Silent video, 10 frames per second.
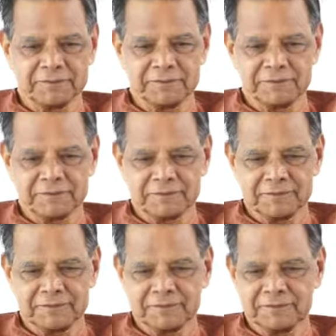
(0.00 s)

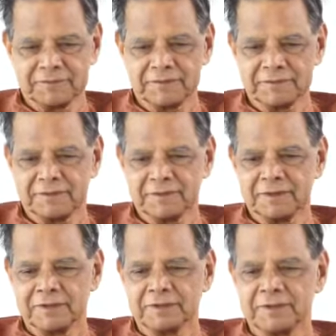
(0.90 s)

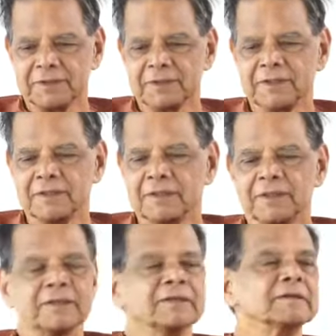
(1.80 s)
Nobody speaks.